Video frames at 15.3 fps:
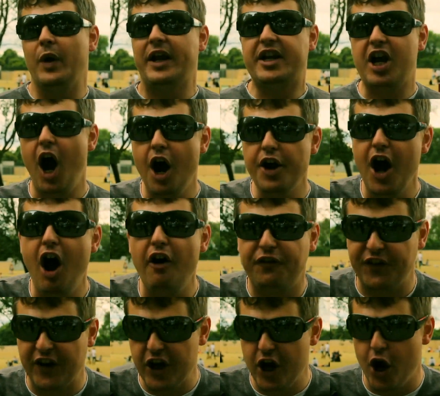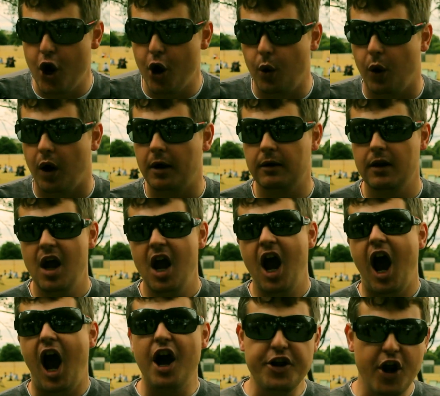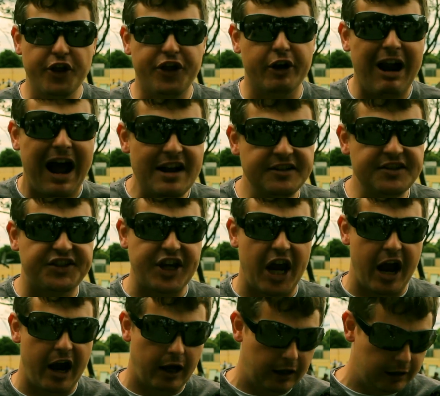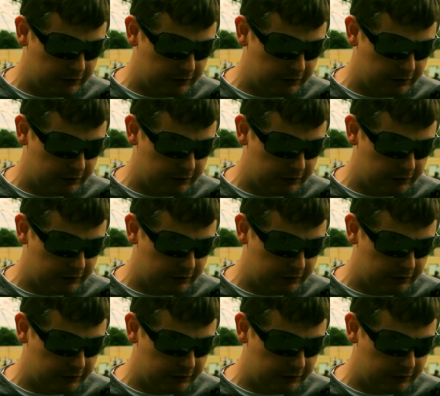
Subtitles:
We can't offer you another answer.